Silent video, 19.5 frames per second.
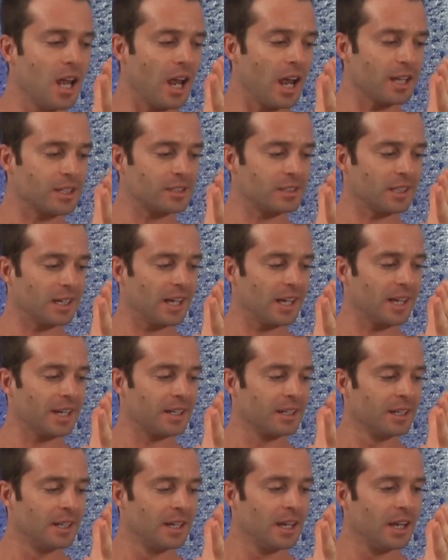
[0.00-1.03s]
It's
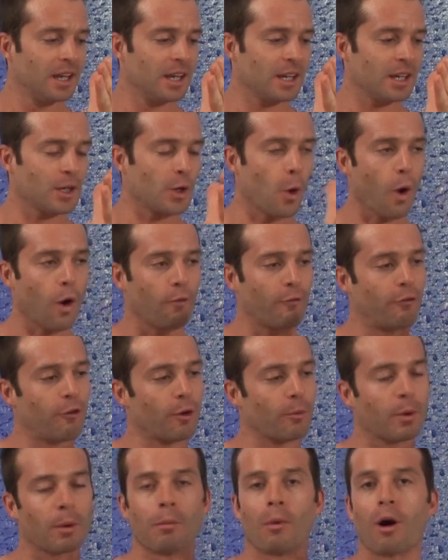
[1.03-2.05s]
like going
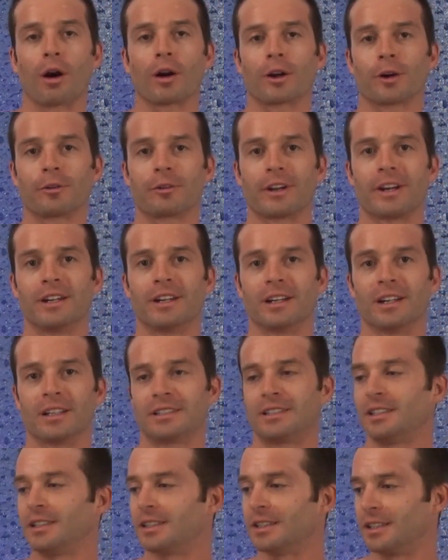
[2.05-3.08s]
from a
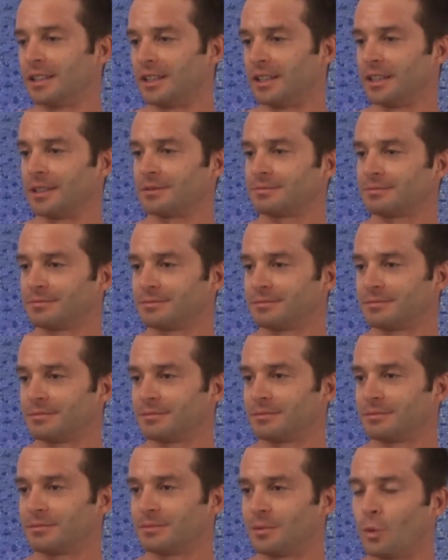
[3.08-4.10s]
margarita to
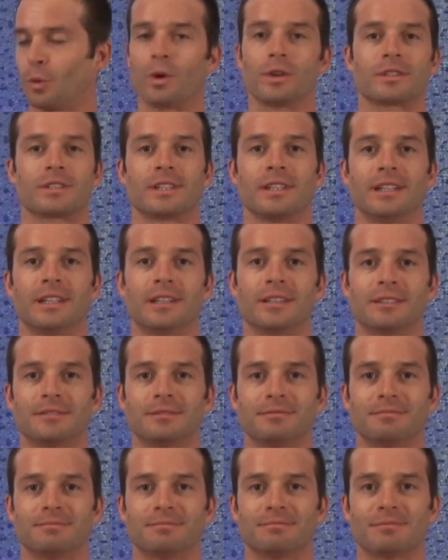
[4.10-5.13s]
whiskey
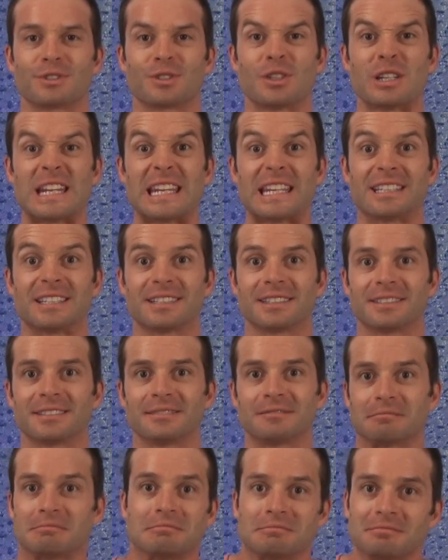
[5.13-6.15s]
neat.
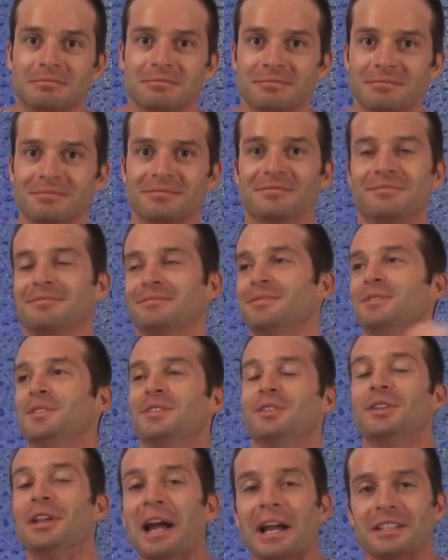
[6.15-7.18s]

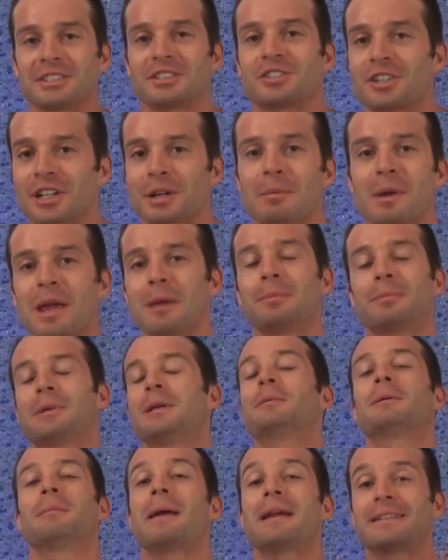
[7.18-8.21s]
You're not just going to be
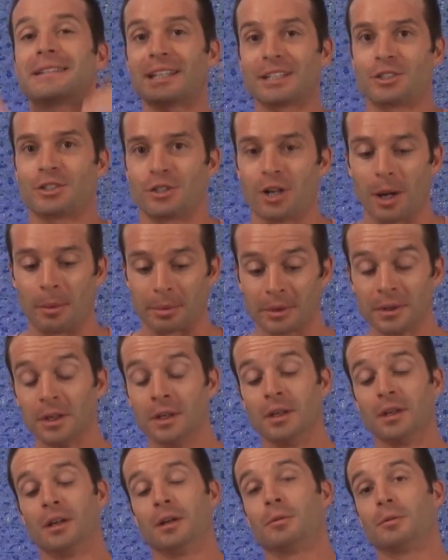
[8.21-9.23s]
able to make that jump
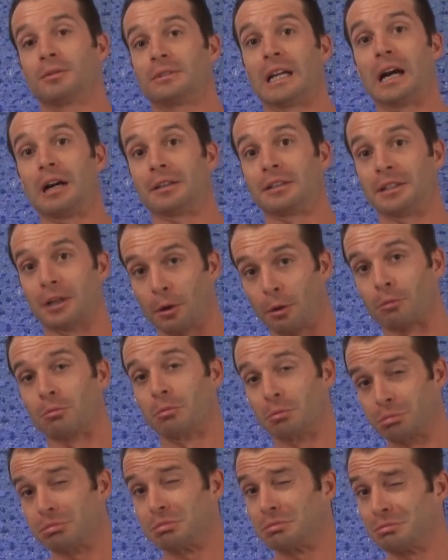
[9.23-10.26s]
without,
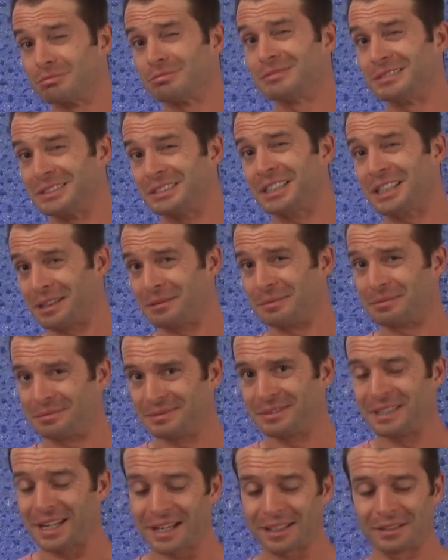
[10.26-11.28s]
it's going
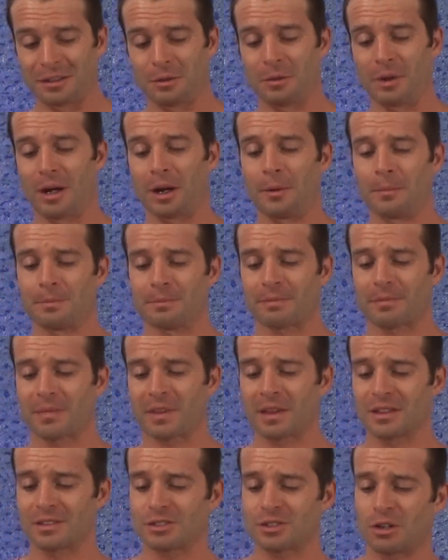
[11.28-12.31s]
to take a little while.
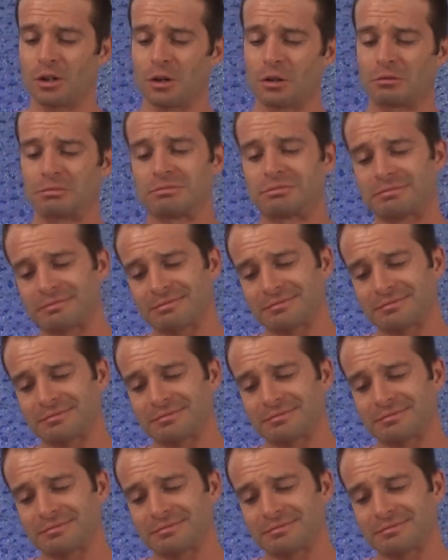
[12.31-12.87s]
So